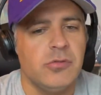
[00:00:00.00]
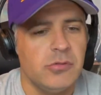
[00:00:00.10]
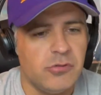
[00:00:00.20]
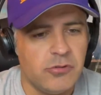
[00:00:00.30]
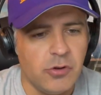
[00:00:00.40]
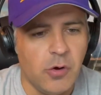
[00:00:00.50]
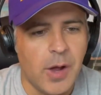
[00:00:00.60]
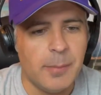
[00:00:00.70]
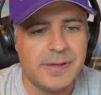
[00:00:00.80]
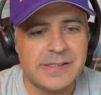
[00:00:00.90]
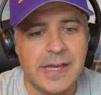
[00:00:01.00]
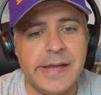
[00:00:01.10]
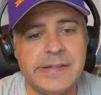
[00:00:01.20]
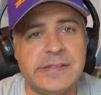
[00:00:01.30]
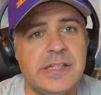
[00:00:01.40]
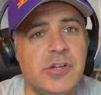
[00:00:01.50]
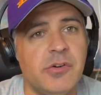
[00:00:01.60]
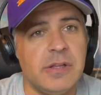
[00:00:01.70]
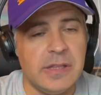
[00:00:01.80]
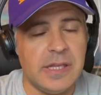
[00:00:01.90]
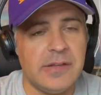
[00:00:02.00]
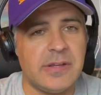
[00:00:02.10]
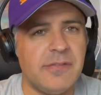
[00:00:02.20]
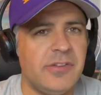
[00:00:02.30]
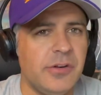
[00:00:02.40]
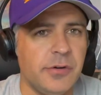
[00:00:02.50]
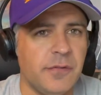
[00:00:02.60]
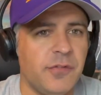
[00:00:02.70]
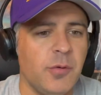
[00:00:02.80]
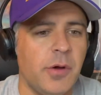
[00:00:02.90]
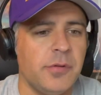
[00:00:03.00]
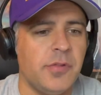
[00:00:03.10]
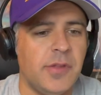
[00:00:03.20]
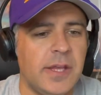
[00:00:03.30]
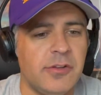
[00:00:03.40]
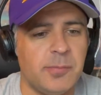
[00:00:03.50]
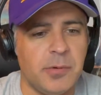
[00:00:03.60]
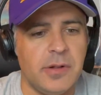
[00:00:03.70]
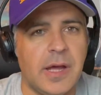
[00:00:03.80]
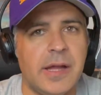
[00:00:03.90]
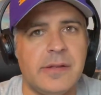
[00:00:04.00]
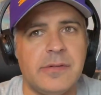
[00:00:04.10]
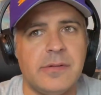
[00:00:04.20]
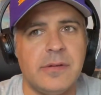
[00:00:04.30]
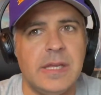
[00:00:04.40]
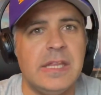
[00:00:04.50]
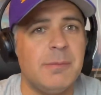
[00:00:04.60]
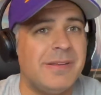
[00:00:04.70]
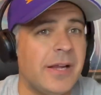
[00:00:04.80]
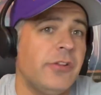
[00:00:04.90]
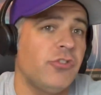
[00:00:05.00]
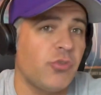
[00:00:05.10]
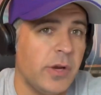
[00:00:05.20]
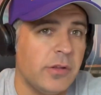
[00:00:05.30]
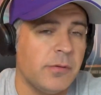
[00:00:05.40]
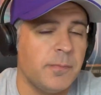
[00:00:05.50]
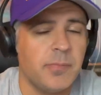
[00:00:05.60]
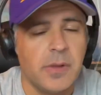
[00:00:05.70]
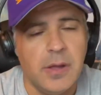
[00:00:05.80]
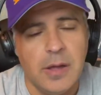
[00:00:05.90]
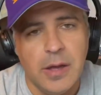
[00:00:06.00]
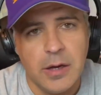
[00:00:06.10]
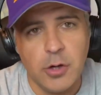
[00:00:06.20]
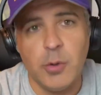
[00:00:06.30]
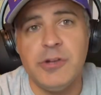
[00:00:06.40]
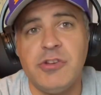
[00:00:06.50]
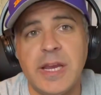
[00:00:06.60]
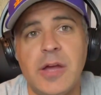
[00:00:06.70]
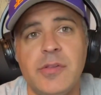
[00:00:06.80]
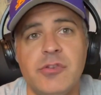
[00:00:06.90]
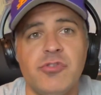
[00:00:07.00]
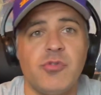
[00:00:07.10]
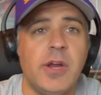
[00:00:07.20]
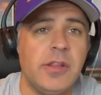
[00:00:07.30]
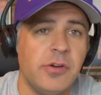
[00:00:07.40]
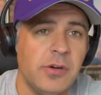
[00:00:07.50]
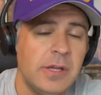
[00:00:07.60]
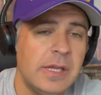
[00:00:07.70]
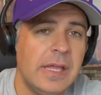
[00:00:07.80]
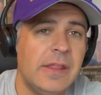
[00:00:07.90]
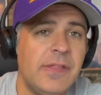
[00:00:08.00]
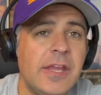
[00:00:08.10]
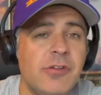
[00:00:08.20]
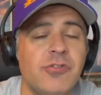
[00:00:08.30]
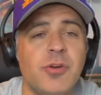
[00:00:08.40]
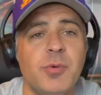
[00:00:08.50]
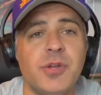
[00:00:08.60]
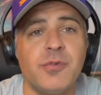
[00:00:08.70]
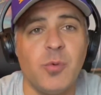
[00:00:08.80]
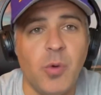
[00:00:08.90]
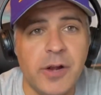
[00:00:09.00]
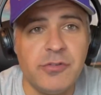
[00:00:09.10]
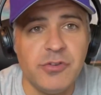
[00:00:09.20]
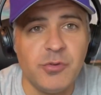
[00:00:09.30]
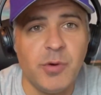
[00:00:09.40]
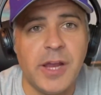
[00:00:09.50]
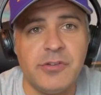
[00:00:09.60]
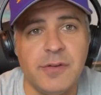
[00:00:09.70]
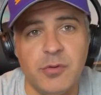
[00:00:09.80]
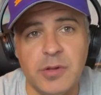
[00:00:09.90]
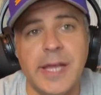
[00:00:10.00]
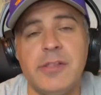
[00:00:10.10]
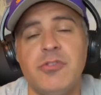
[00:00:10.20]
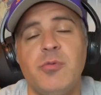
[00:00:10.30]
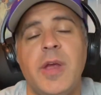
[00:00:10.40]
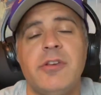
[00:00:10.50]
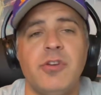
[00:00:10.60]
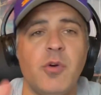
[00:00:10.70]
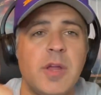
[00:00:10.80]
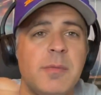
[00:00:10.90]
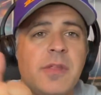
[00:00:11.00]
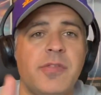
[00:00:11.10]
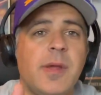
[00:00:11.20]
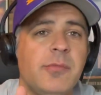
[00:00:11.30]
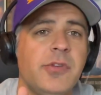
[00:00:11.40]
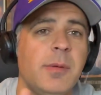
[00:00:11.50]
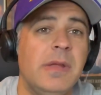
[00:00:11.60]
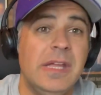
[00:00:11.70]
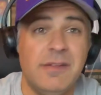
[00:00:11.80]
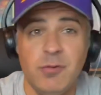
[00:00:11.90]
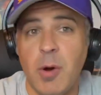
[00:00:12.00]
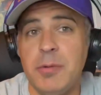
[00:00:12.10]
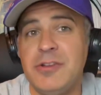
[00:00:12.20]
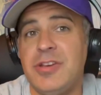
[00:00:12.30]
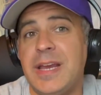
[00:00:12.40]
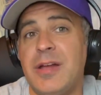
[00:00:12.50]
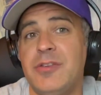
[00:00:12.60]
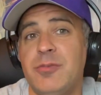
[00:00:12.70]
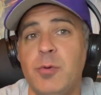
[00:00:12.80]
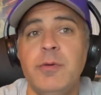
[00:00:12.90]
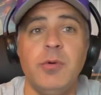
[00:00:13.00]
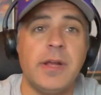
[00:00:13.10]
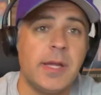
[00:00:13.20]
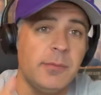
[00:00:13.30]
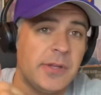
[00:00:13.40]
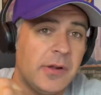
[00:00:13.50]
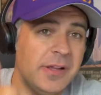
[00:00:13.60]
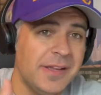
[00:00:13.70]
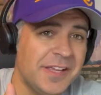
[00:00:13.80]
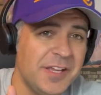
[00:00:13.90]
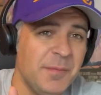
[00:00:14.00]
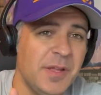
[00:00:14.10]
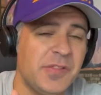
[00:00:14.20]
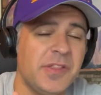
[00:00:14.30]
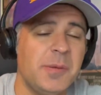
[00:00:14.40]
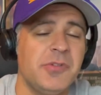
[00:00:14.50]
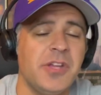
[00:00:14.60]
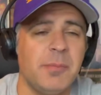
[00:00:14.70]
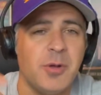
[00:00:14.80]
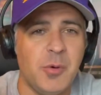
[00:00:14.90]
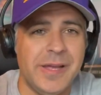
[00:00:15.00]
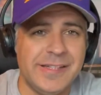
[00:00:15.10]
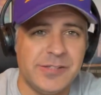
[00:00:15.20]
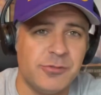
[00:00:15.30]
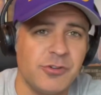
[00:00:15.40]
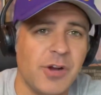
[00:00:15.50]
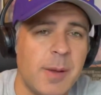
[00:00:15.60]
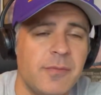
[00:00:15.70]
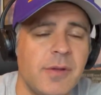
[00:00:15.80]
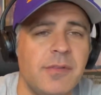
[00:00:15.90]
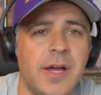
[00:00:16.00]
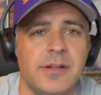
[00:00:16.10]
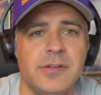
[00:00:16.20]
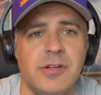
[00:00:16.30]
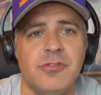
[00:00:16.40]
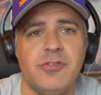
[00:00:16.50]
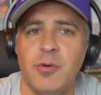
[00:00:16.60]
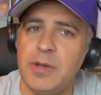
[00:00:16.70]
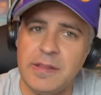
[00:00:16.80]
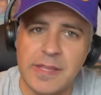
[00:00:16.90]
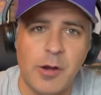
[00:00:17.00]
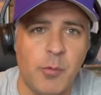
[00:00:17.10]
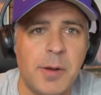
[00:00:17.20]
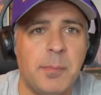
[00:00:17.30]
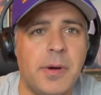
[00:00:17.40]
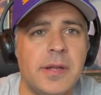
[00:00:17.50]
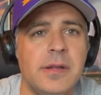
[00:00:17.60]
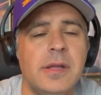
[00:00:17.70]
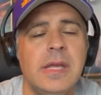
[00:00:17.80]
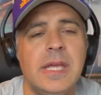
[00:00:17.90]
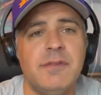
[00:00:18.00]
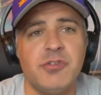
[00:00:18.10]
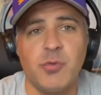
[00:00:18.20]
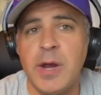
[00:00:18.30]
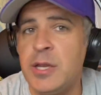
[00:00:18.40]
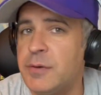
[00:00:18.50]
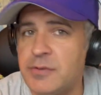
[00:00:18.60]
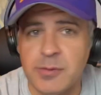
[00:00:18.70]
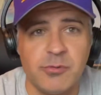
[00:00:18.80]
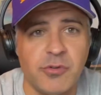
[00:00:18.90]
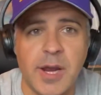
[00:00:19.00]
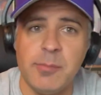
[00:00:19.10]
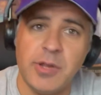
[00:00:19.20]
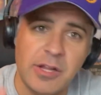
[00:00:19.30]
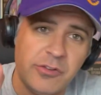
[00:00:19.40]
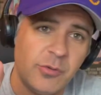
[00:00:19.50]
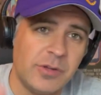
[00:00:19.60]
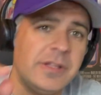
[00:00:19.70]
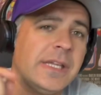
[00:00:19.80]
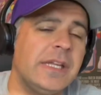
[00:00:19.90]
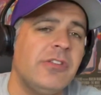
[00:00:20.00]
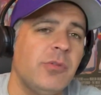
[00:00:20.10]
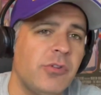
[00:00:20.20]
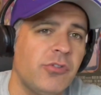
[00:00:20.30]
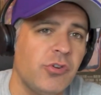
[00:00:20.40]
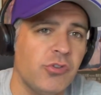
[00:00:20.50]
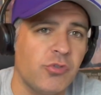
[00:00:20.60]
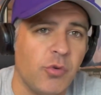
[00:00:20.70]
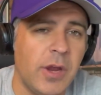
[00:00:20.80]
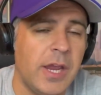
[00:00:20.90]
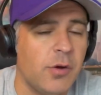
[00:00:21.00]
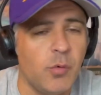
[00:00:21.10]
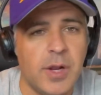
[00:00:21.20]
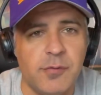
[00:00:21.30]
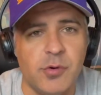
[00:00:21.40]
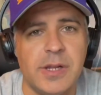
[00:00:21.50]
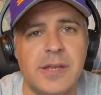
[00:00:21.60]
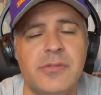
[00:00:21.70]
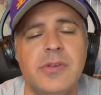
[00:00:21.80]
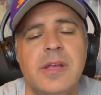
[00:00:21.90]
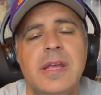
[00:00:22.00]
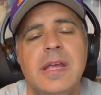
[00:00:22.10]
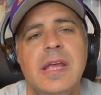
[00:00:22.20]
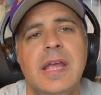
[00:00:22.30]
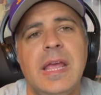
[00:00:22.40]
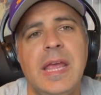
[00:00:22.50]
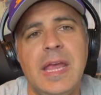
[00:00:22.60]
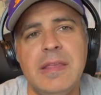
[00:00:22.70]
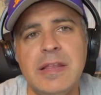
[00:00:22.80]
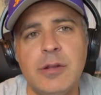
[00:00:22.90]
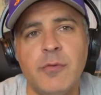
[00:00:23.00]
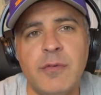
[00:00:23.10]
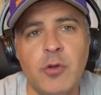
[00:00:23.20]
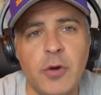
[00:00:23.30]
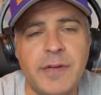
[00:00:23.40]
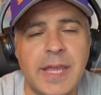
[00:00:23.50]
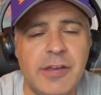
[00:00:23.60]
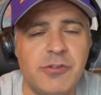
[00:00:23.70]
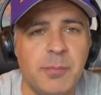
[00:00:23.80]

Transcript: So I'm excited to see her in this. I've seen her in a few other things, but not anything besides a trailer. I'm going to go ahead and check out this trailer. Thank you so much for watching this reaction. If you like this reaction, go give me a thumbs up. If you want me to check out this movie when it comes out, give me a thumbs up. Go ahead and subscribe if you have not done so. Hit that red button. If it's red, you haven't subscribed yet, so click it so it turns gray or whatever it is. And then hit the notification